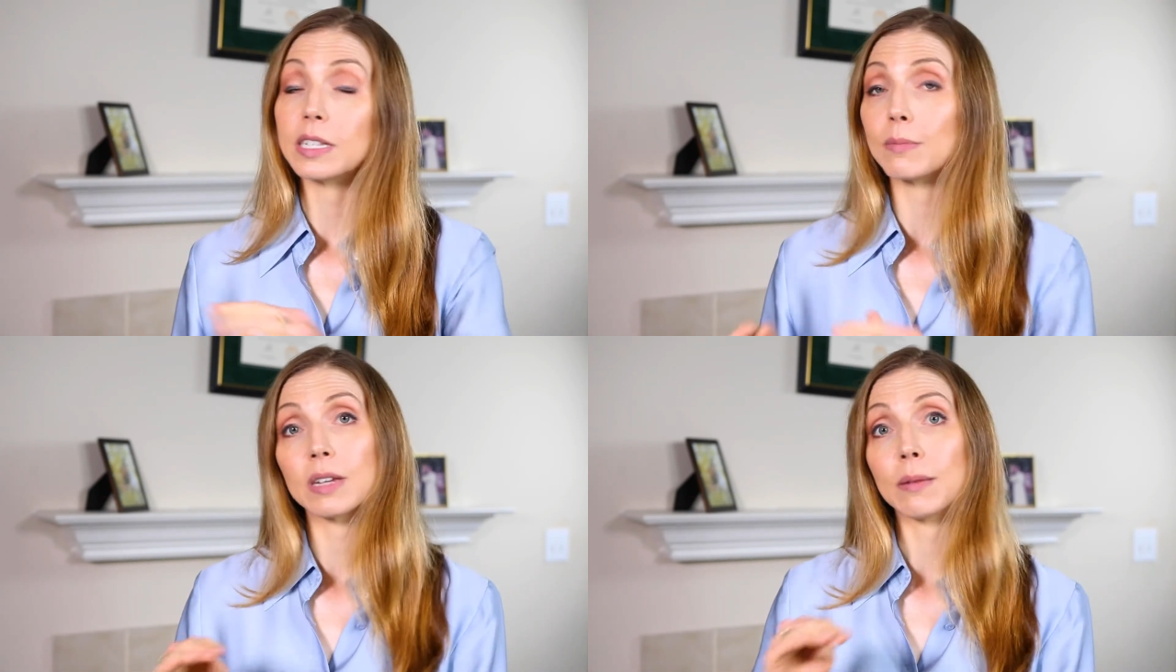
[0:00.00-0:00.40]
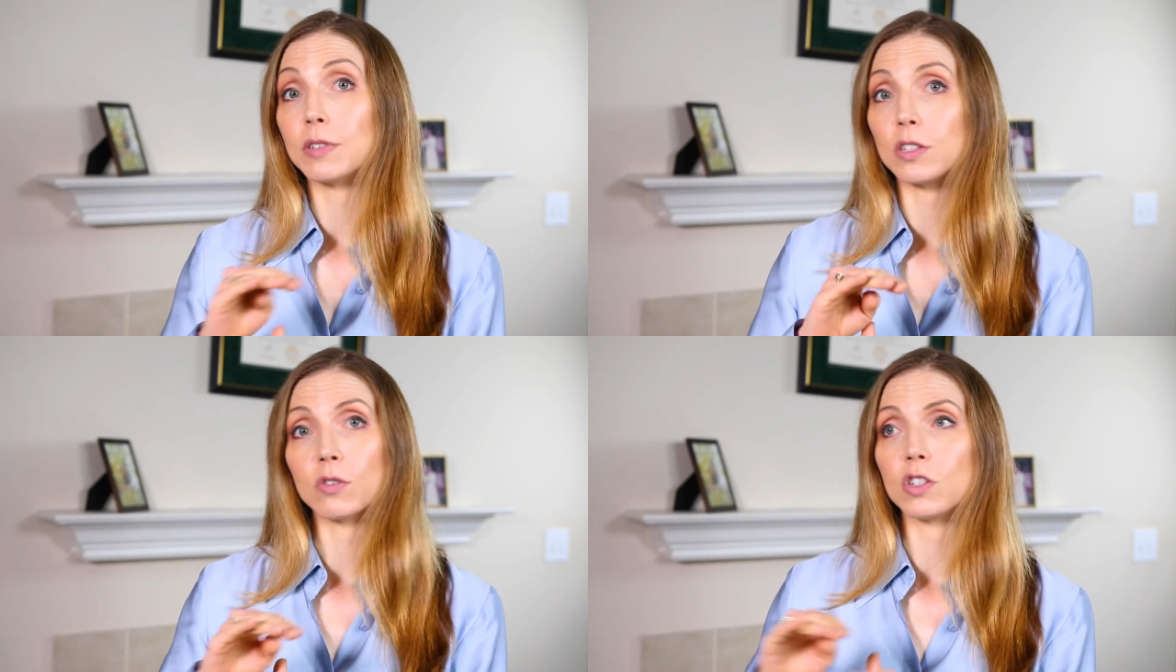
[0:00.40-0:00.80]

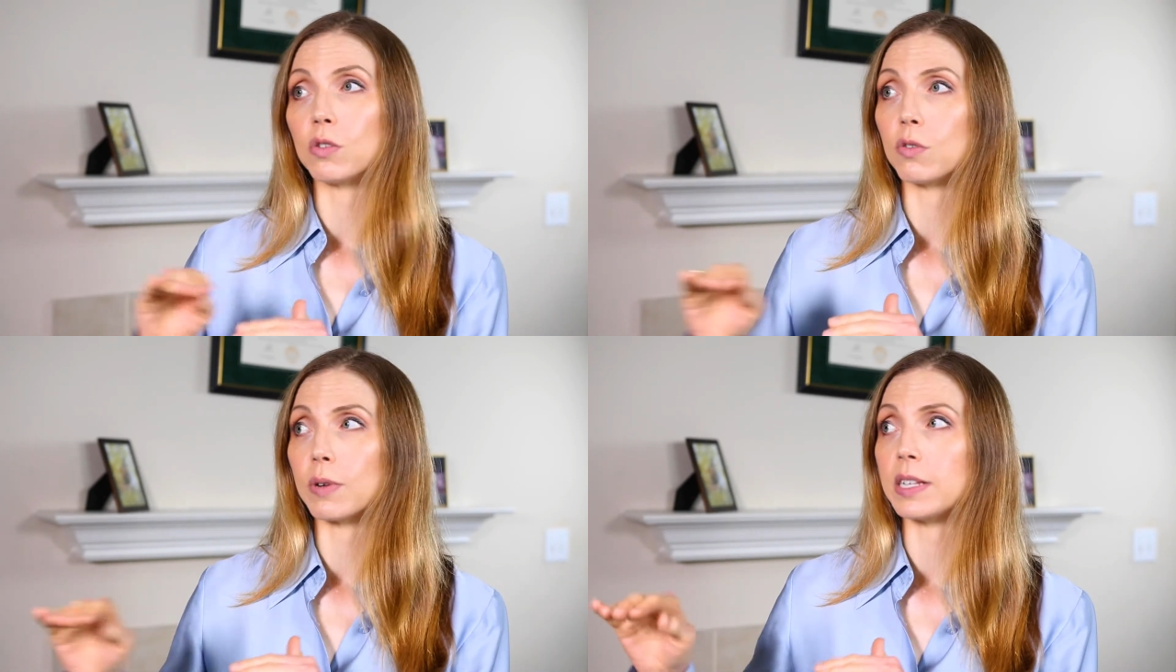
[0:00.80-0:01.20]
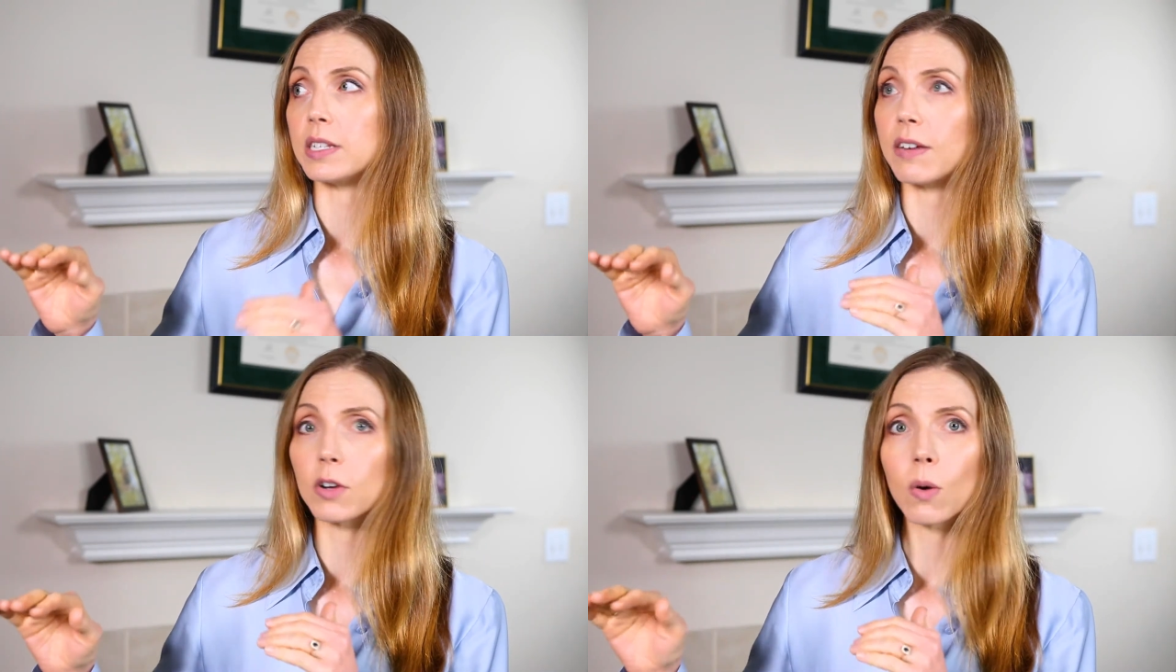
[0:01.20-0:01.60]
sometimes those two threads
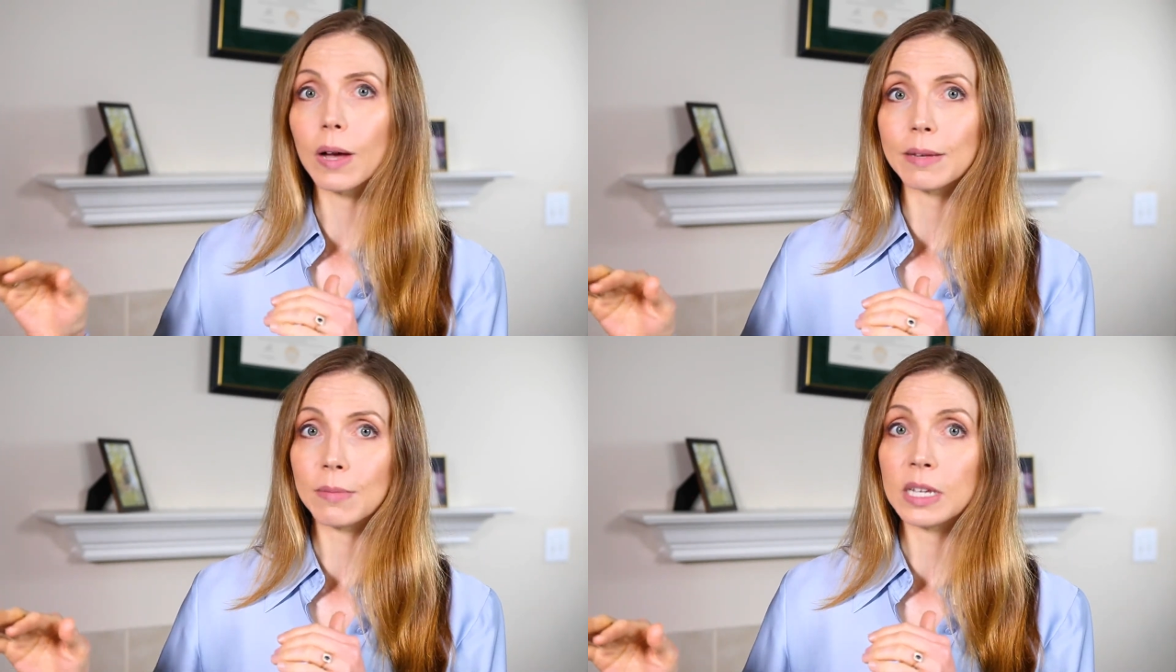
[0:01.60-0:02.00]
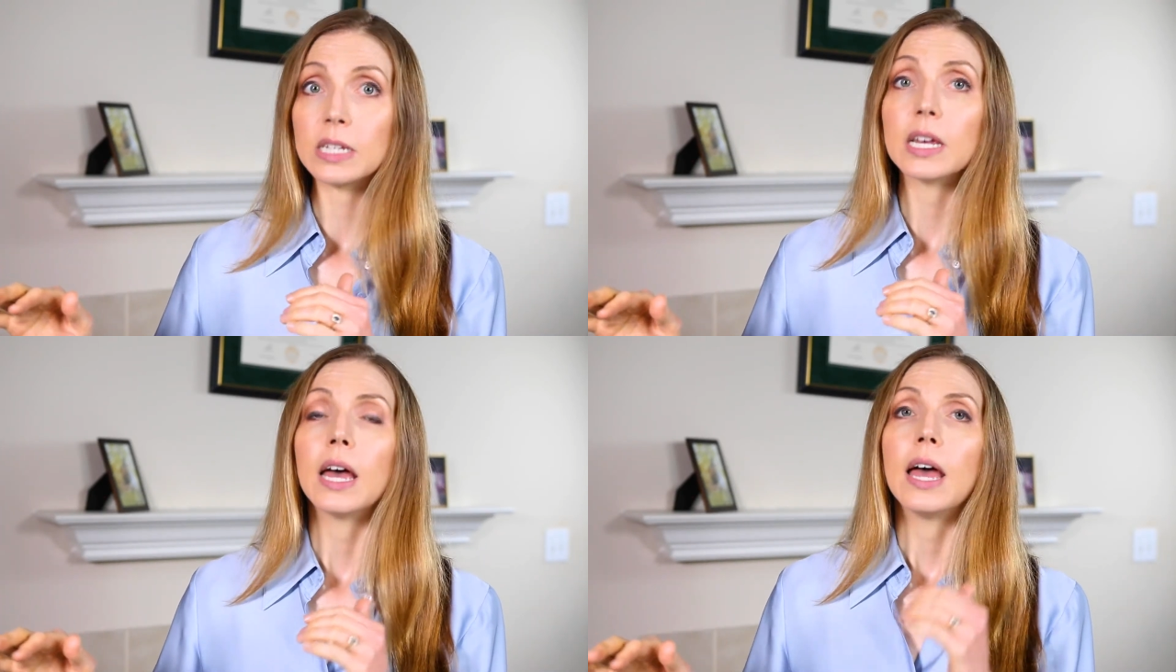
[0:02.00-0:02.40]
never quite
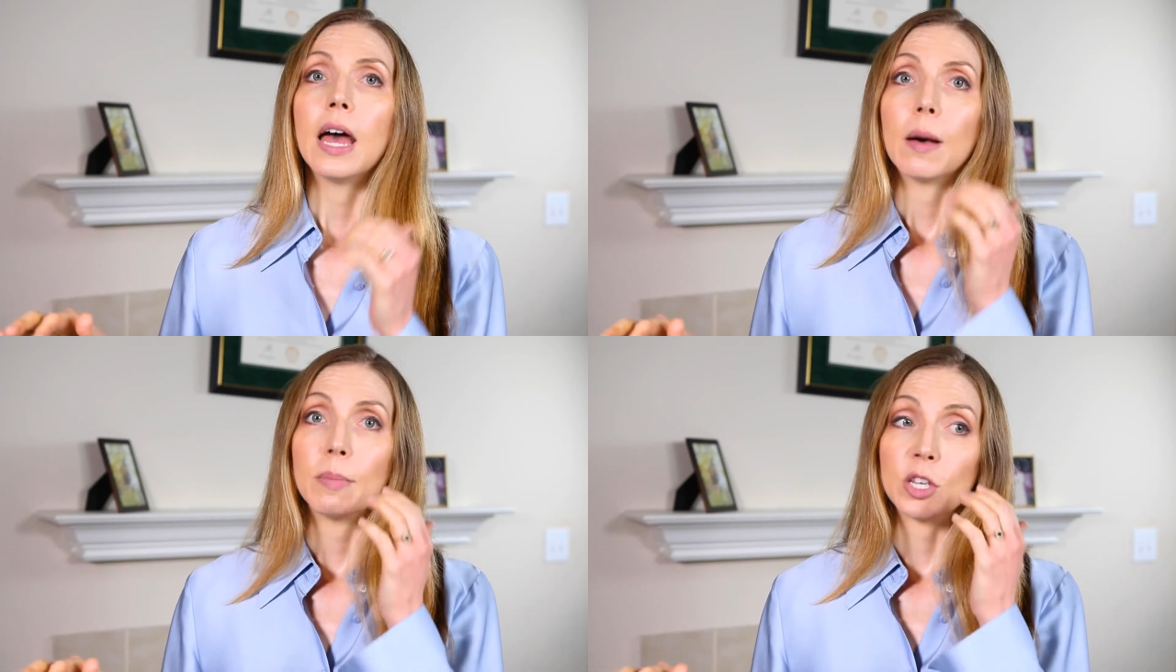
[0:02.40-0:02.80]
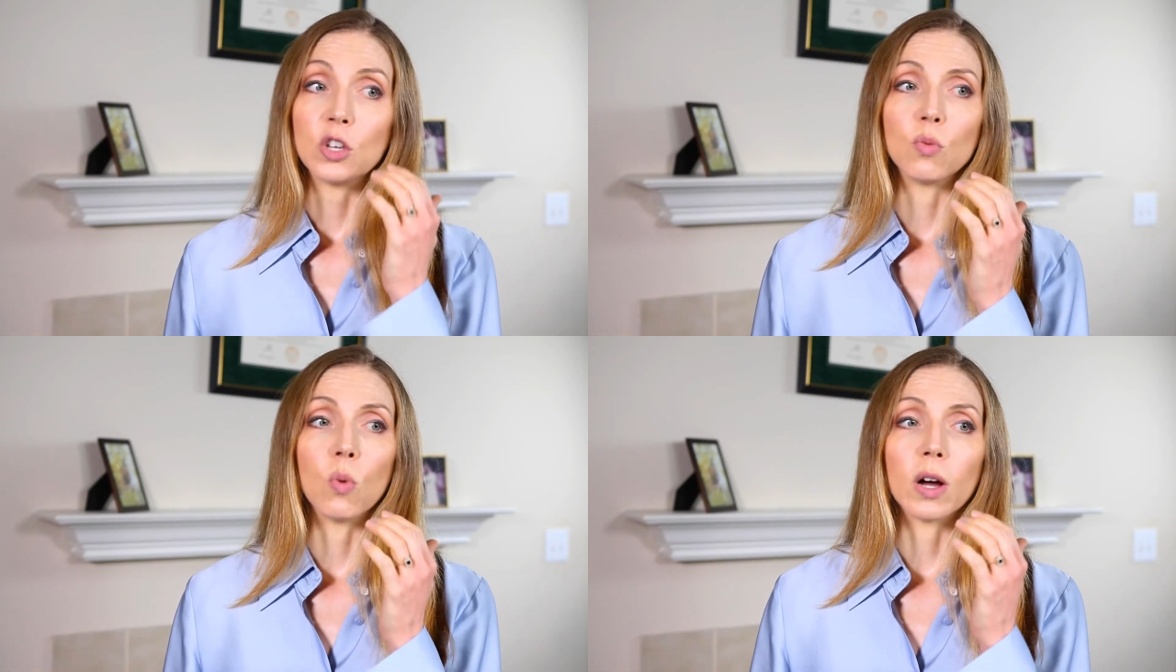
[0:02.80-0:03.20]
meet, but
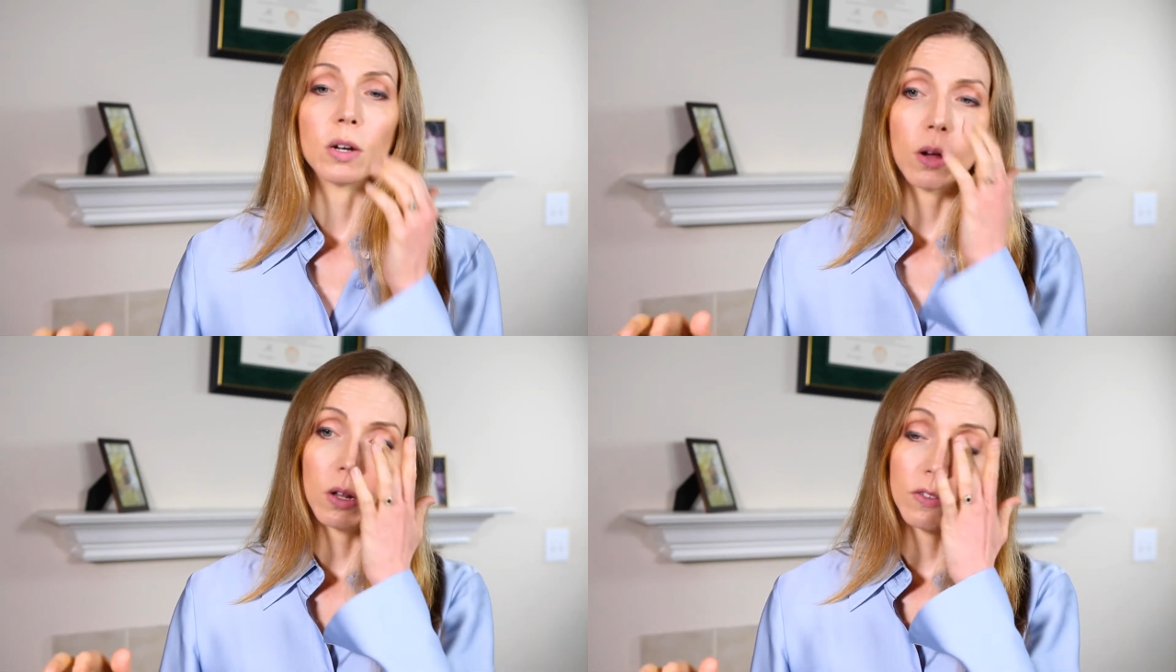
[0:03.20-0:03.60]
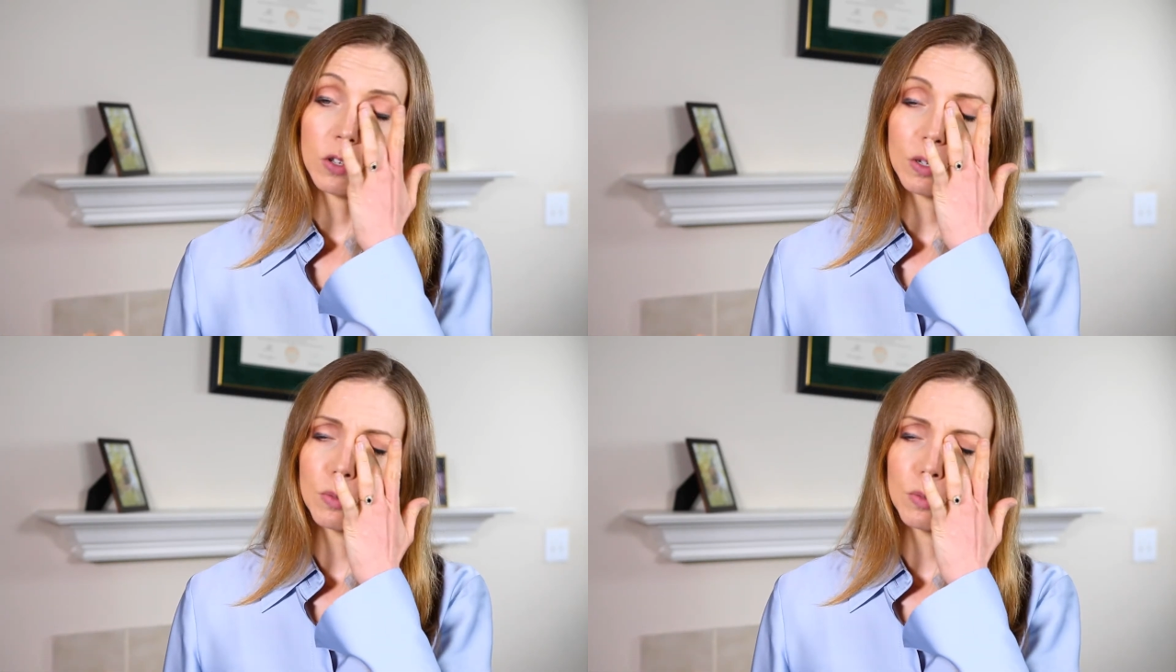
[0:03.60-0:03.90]
you want all of this.